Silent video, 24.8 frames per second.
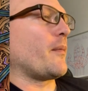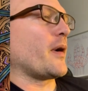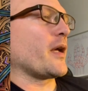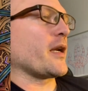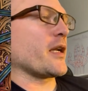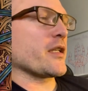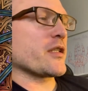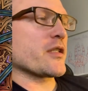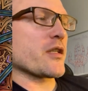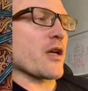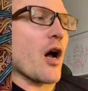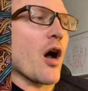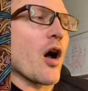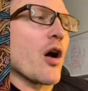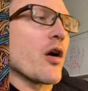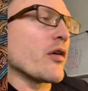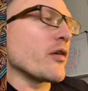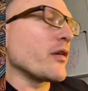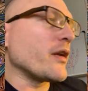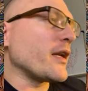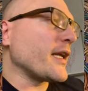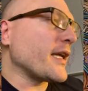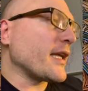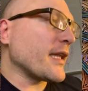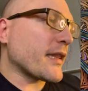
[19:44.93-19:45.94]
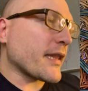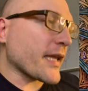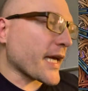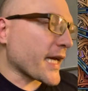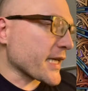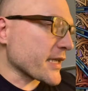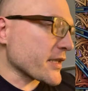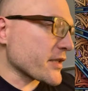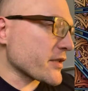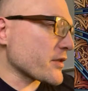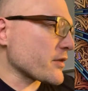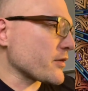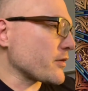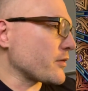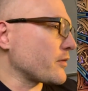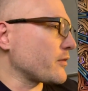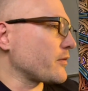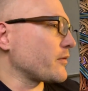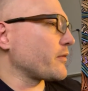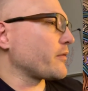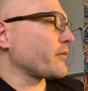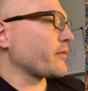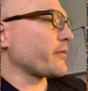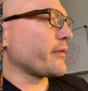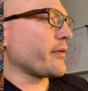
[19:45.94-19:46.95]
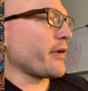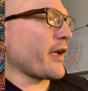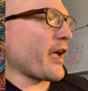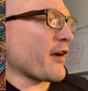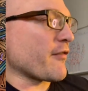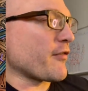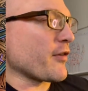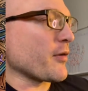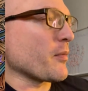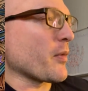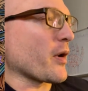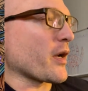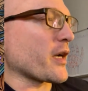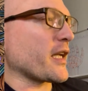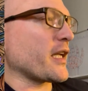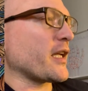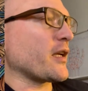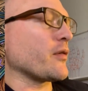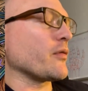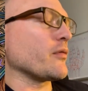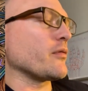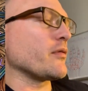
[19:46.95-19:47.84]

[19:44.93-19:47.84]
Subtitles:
it's only thanks to everybody who